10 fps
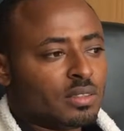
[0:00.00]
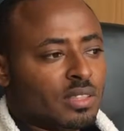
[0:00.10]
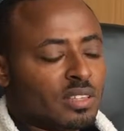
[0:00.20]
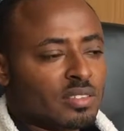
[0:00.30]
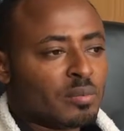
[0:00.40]

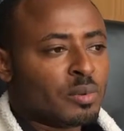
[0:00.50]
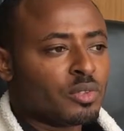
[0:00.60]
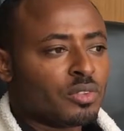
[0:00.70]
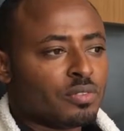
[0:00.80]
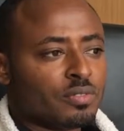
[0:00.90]
examples
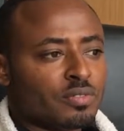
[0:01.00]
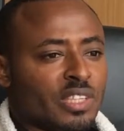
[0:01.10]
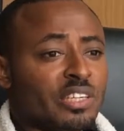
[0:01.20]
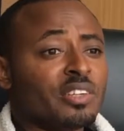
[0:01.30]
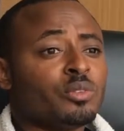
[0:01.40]
of
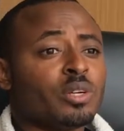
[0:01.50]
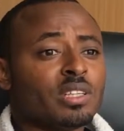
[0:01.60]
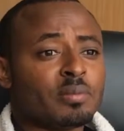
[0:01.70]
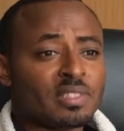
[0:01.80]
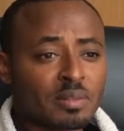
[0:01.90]
areas where the
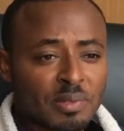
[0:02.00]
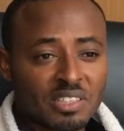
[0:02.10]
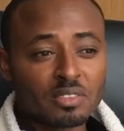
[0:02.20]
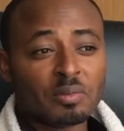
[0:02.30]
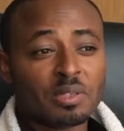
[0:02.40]
master plan
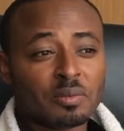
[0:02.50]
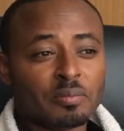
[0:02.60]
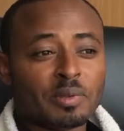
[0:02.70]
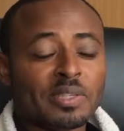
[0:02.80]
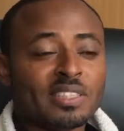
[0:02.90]
is being
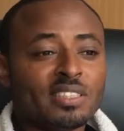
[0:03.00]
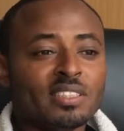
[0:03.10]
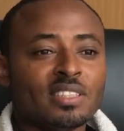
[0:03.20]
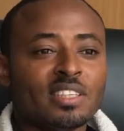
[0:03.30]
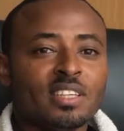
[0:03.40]
implemented.
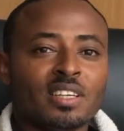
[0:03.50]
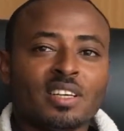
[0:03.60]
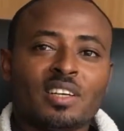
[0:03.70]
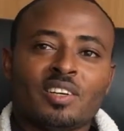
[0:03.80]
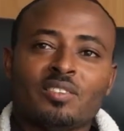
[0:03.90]

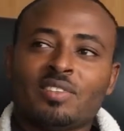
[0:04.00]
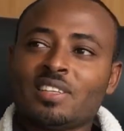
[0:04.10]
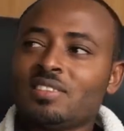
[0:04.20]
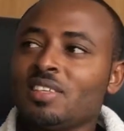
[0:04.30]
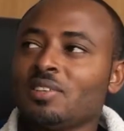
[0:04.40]

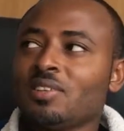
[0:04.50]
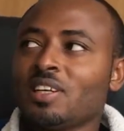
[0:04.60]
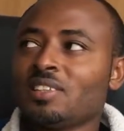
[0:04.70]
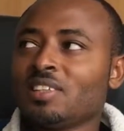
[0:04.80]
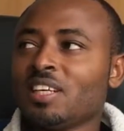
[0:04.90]
First,
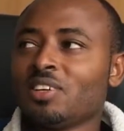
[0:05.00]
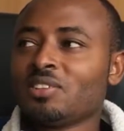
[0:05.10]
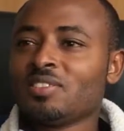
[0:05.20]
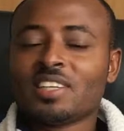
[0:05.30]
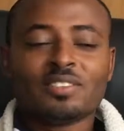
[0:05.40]
I think I will
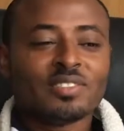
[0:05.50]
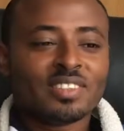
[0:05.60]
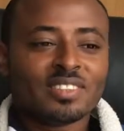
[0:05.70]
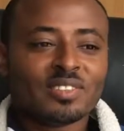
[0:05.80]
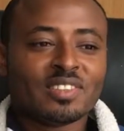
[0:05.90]
start
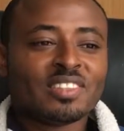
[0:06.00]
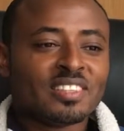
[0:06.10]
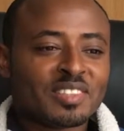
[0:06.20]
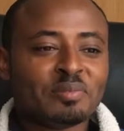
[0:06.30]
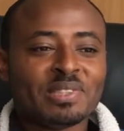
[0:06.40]
within the
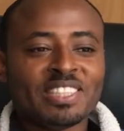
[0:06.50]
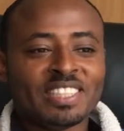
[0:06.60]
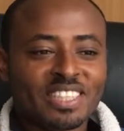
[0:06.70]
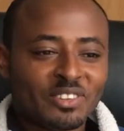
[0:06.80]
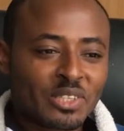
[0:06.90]
CBD
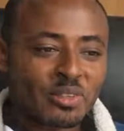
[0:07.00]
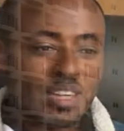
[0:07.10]
here where we